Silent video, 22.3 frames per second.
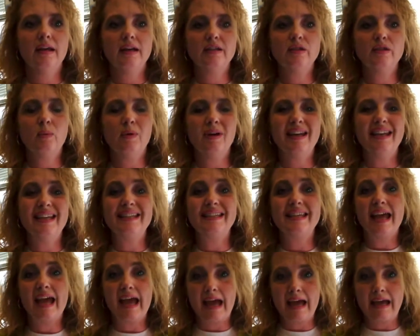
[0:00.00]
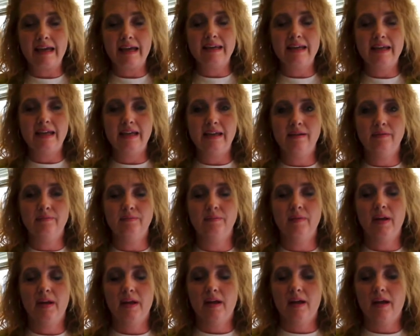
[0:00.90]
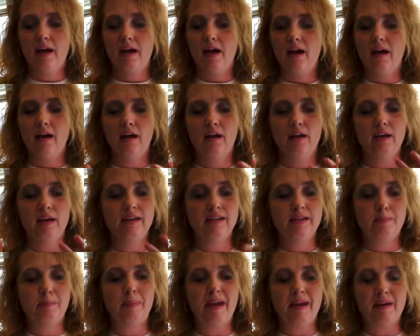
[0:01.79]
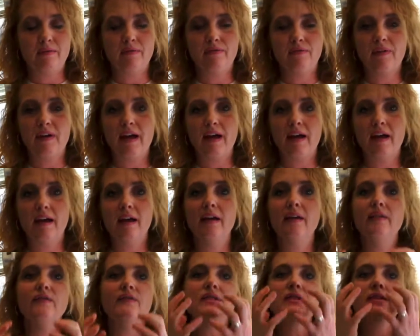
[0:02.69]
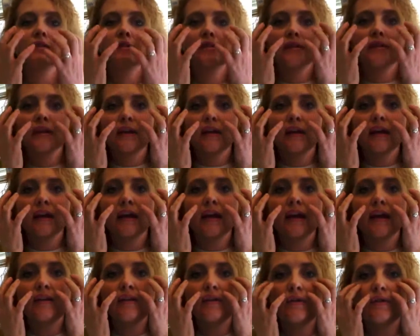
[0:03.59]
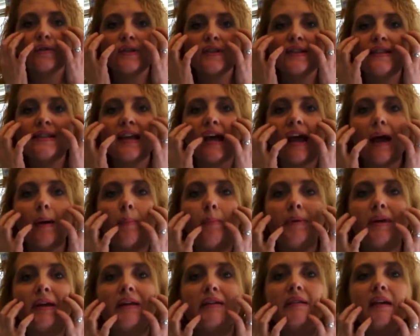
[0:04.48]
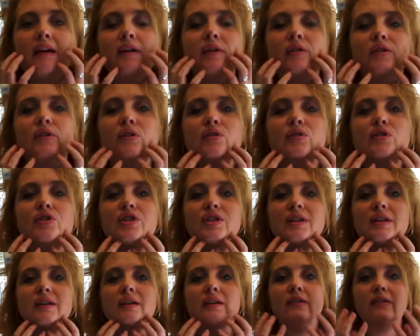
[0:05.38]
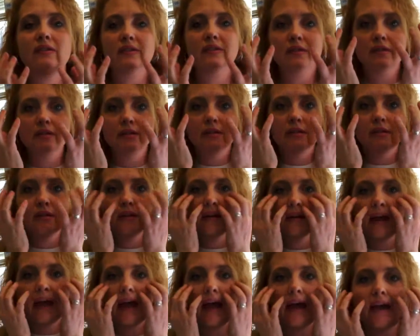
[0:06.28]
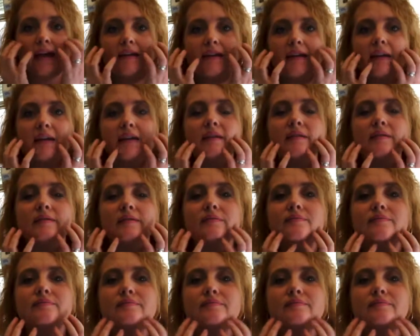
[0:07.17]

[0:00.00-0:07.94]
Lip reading: Next one is acne, is bent 5s, and you're just tapping down your cheeks, acne.